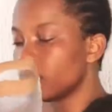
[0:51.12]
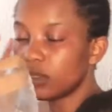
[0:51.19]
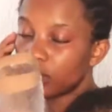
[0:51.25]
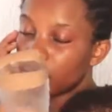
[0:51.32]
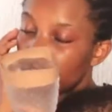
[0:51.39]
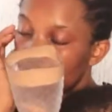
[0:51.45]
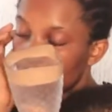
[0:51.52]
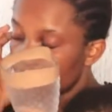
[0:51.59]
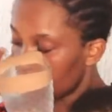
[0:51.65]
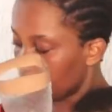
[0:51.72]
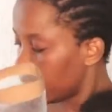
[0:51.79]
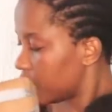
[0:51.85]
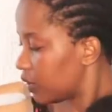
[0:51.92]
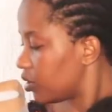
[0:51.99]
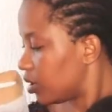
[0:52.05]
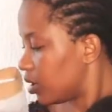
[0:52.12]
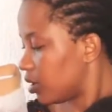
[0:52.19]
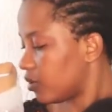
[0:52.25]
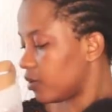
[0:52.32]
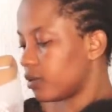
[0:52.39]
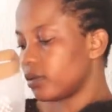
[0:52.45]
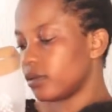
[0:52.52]

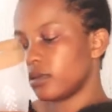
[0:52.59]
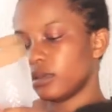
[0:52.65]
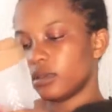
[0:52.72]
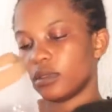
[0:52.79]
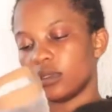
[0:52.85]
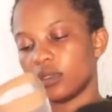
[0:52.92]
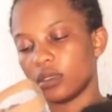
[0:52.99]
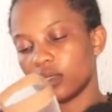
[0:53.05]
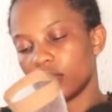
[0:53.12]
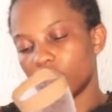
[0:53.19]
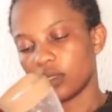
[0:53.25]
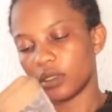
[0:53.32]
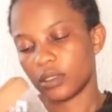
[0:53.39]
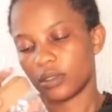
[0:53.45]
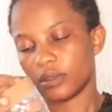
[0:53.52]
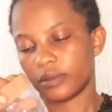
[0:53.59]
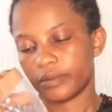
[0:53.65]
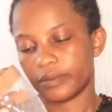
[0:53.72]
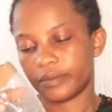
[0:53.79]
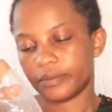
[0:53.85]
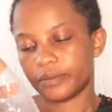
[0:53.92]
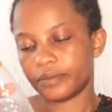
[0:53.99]

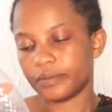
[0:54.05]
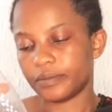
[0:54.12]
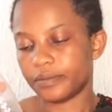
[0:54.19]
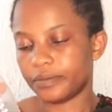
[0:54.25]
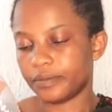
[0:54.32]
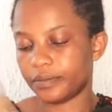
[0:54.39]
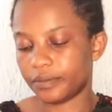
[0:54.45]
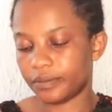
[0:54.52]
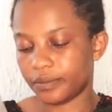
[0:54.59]
(no one is talking)